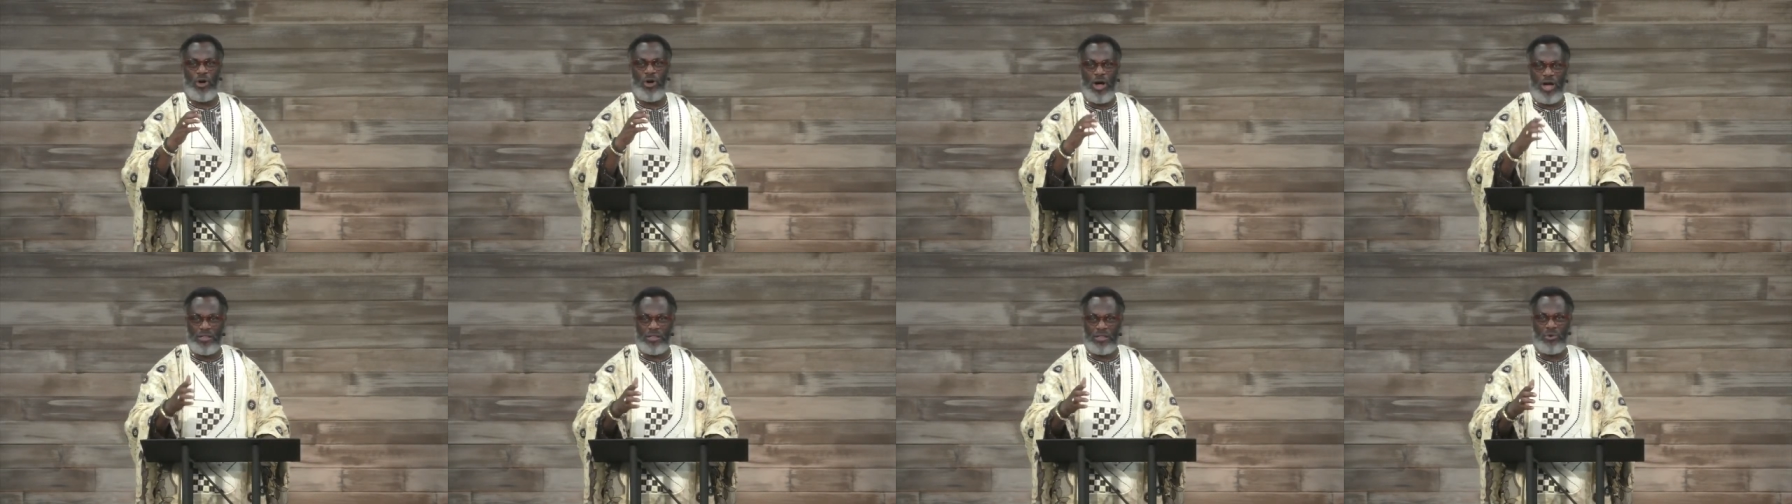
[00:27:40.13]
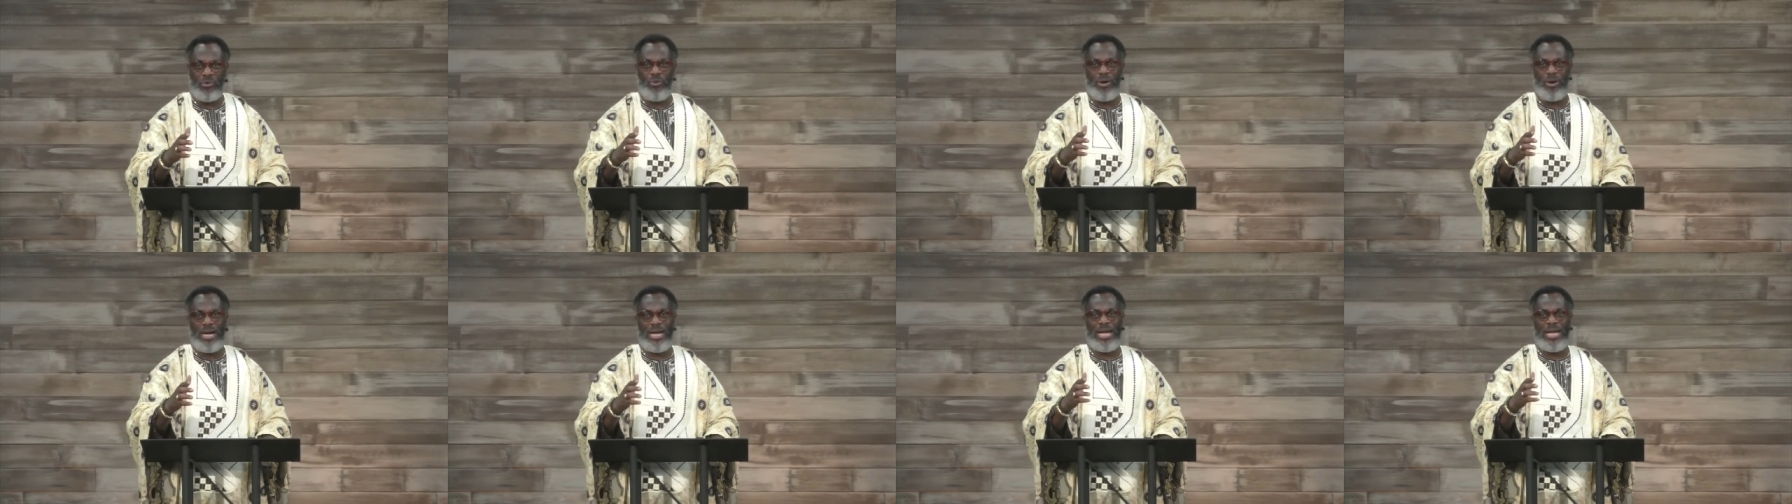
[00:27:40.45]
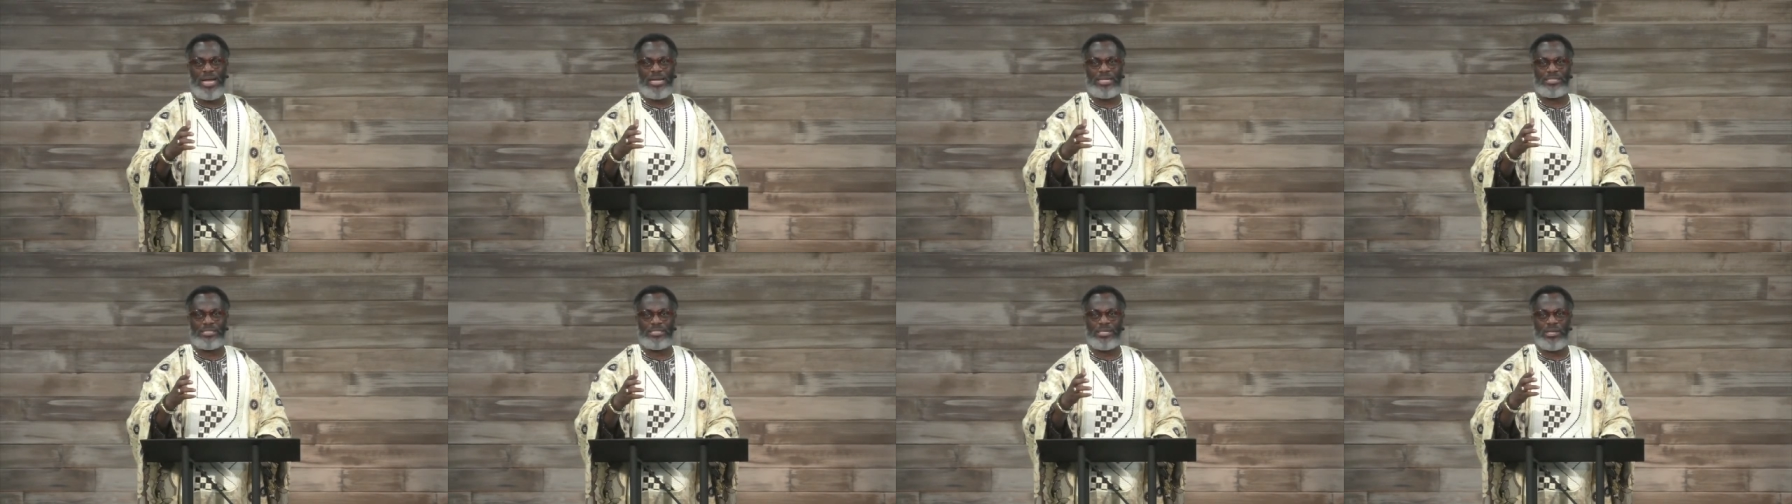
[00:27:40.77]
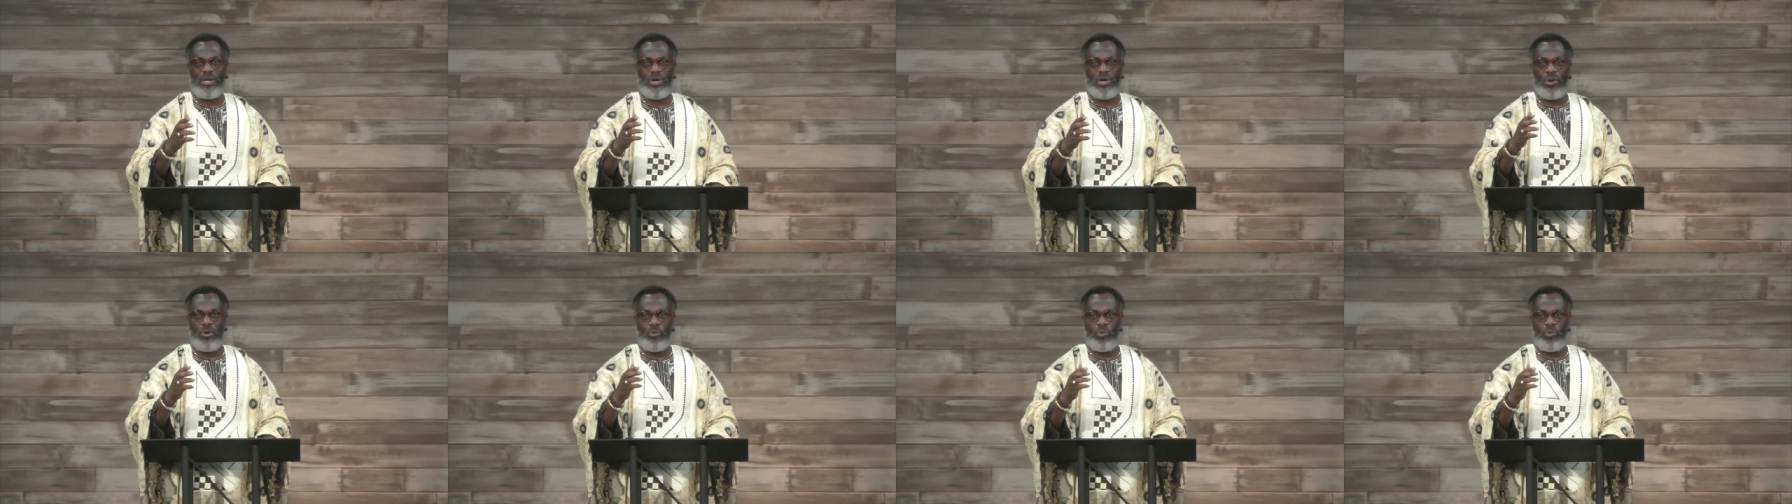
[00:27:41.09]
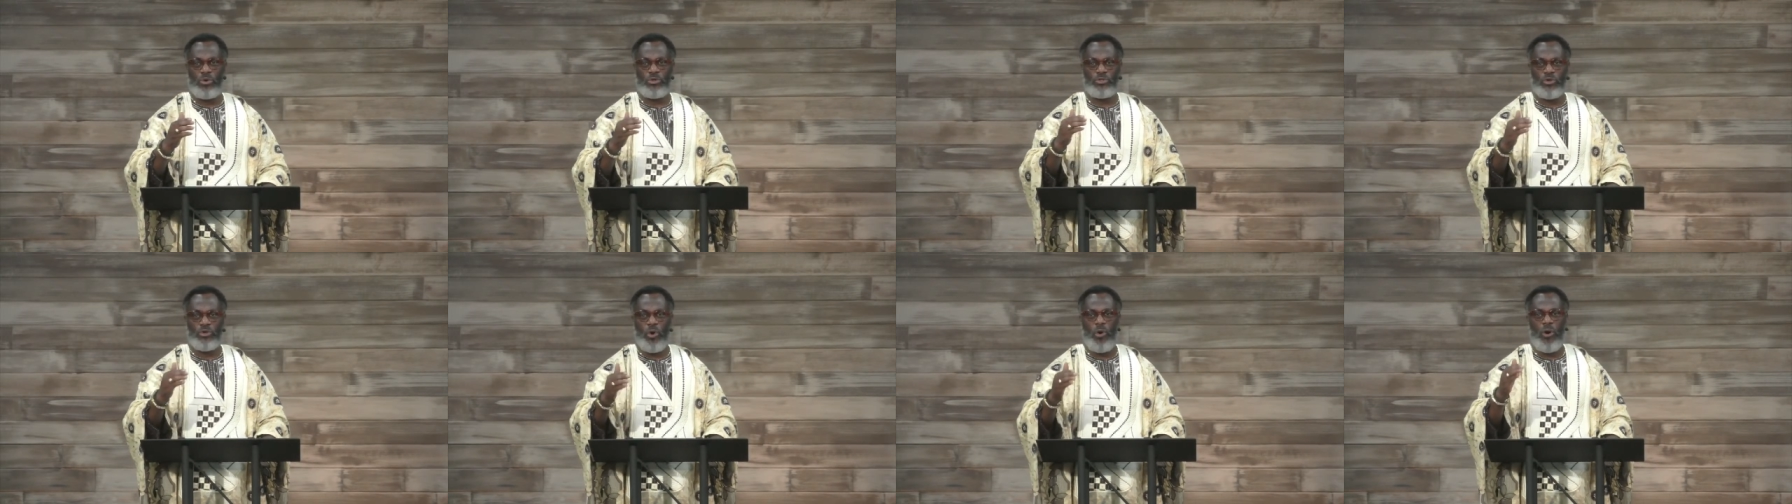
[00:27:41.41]
otherwise
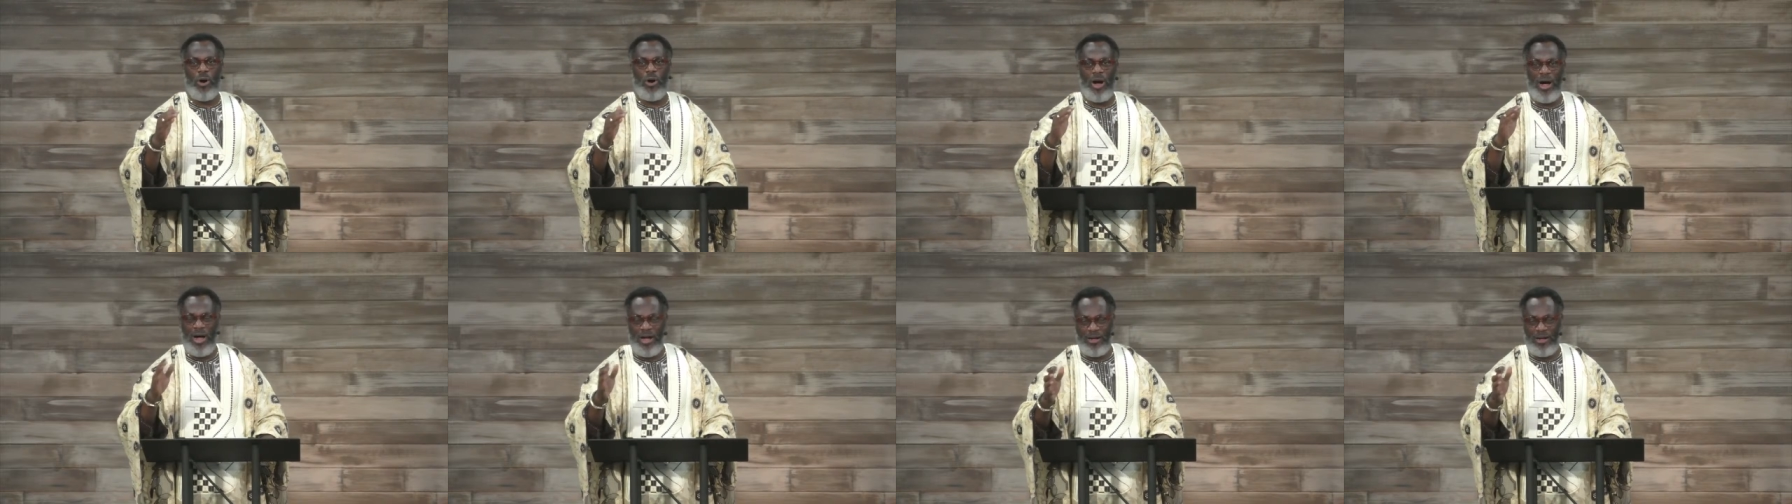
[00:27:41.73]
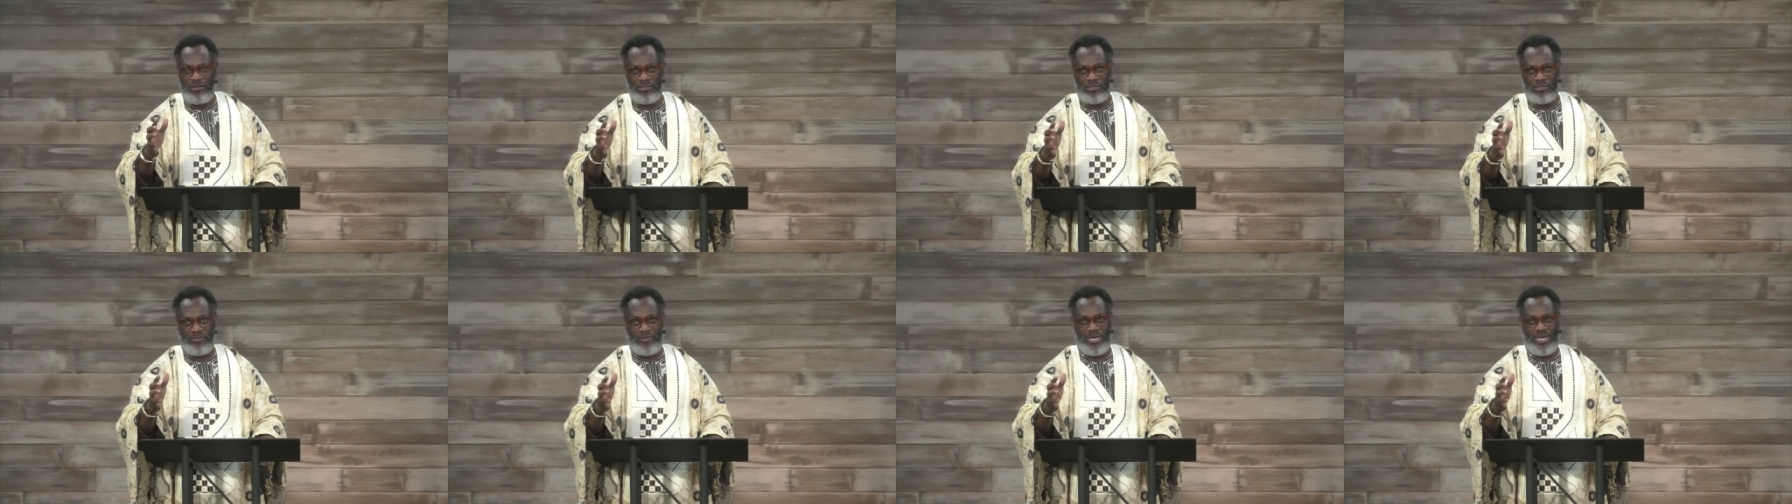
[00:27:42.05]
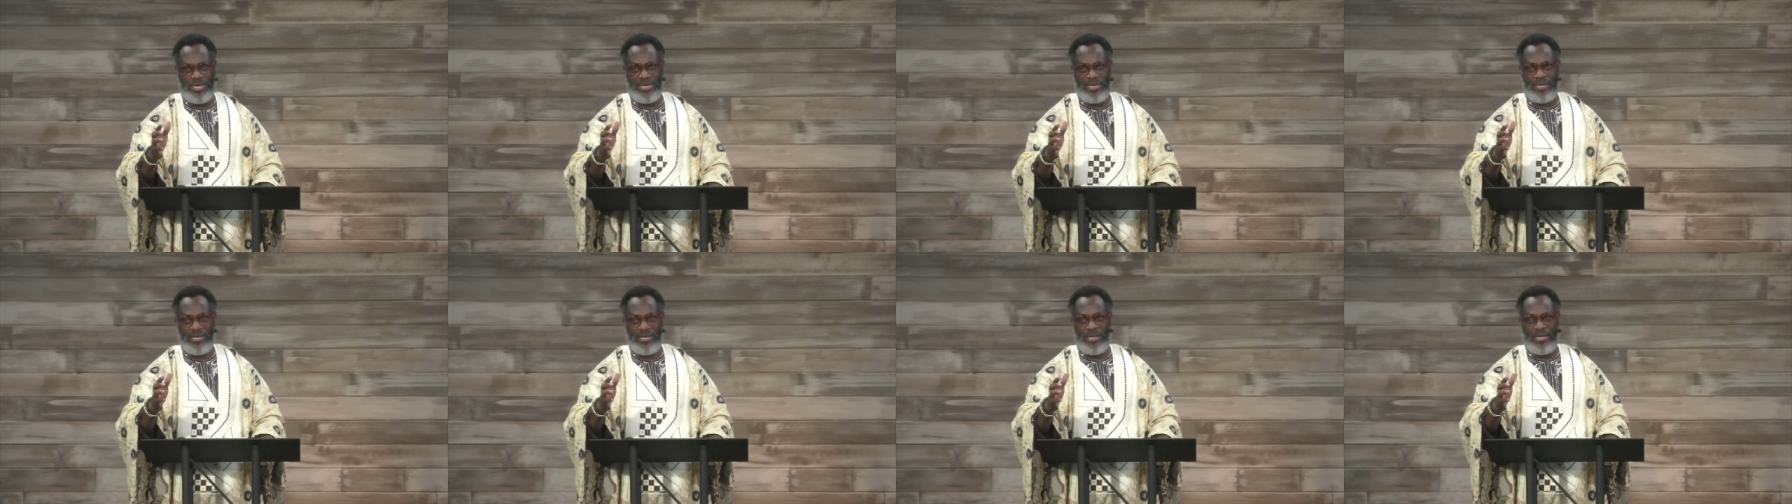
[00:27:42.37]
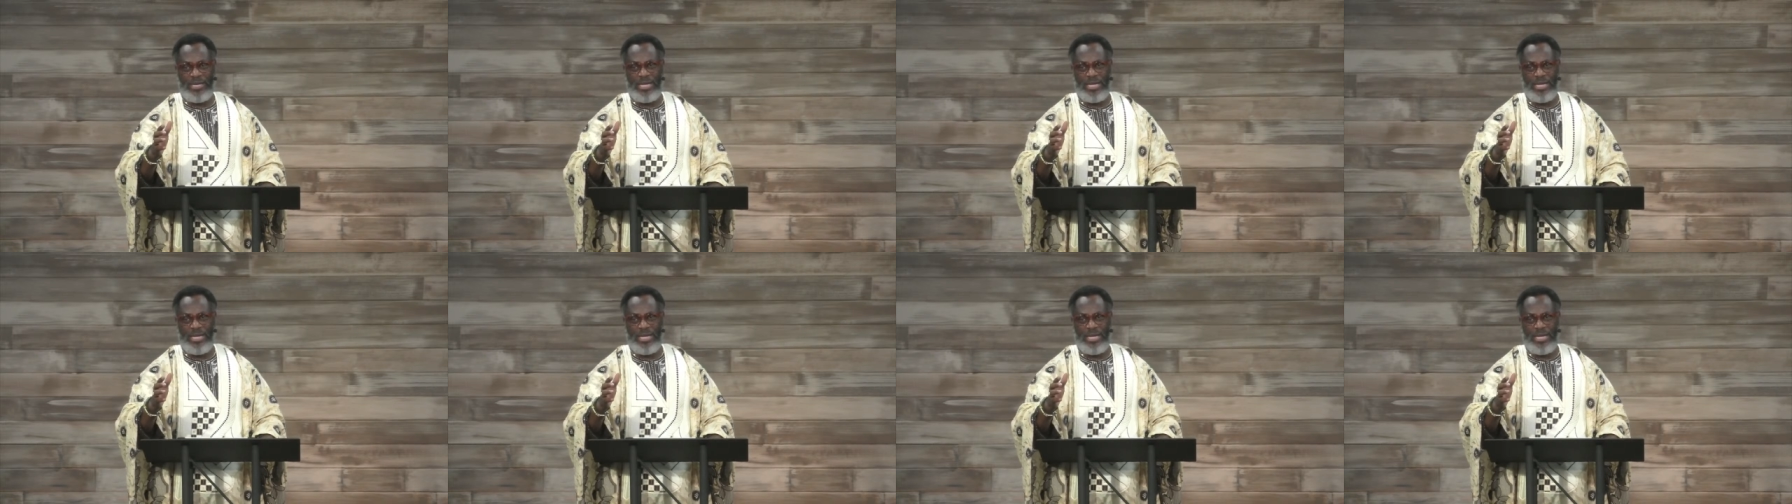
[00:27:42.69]
would go hungry